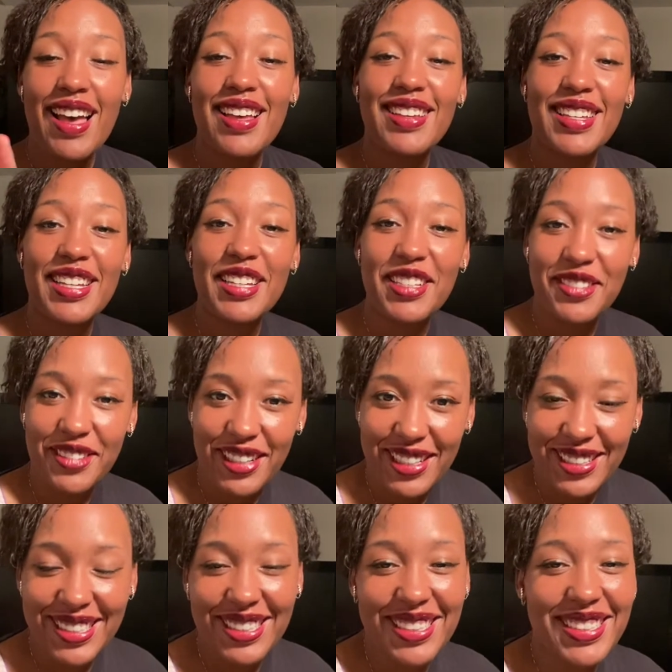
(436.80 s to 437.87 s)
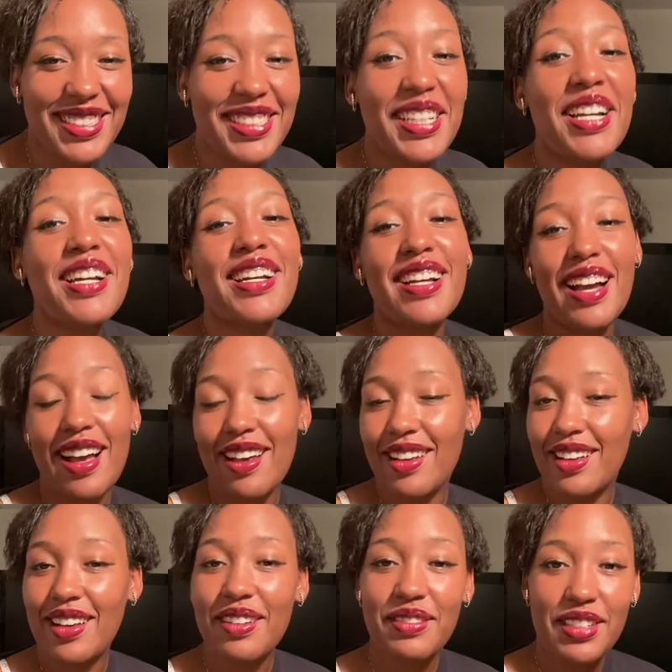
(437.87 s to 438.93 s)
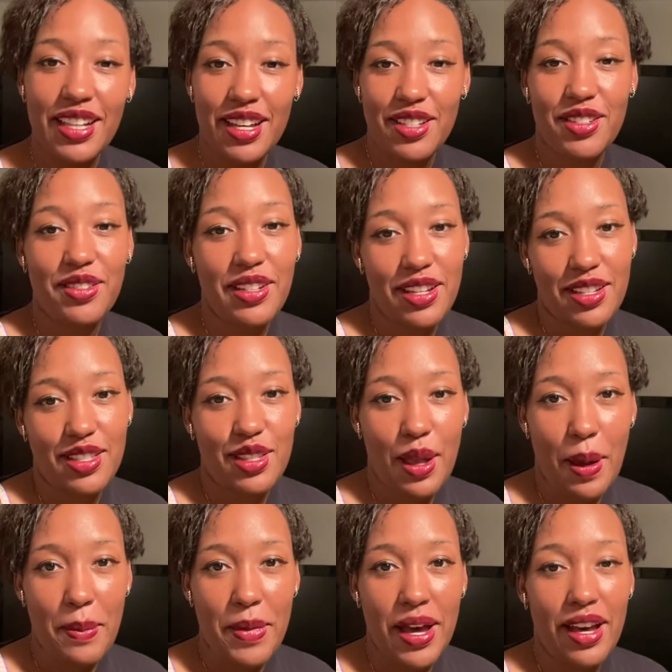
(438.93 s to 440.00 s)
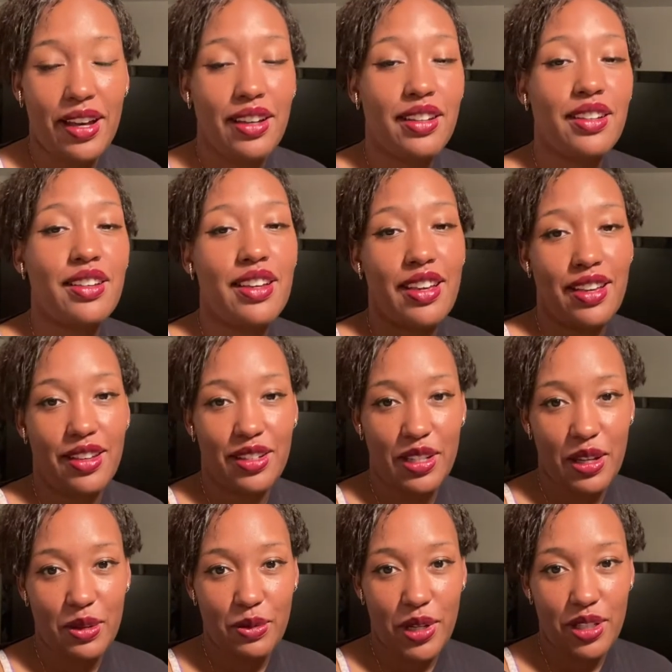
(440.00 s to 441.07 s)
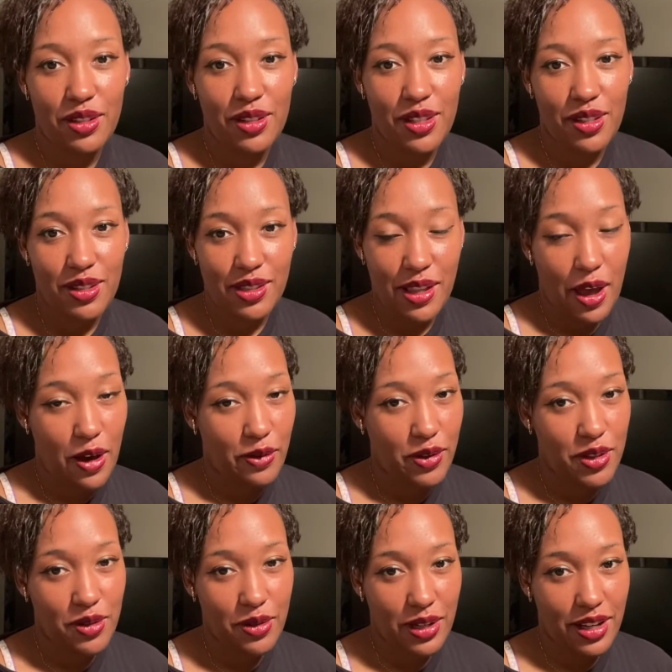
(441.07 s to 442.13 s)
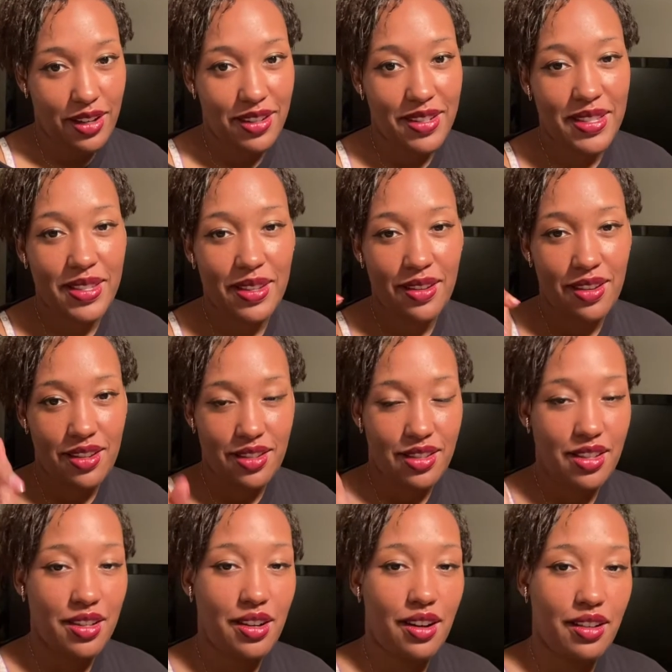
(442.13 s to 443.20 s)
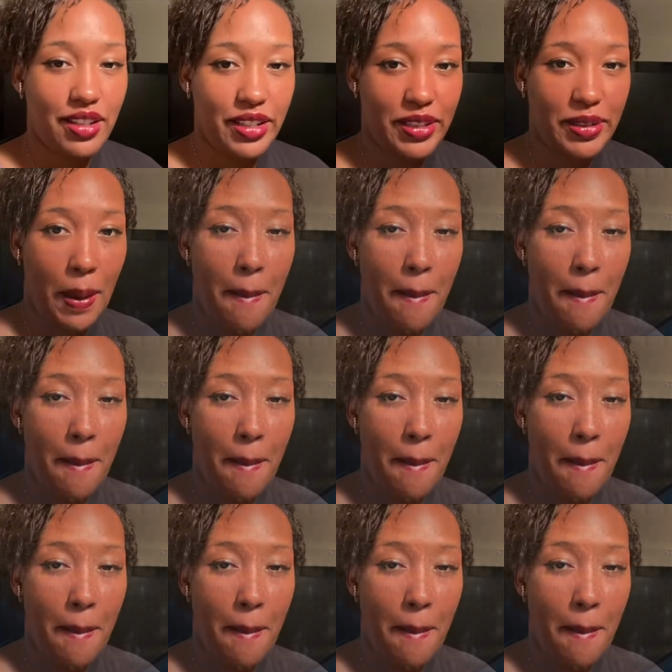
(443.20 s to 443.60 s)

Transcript: Anyway, I'm glad you guys stopped by, and can't wait to style for you guys. See y'all later.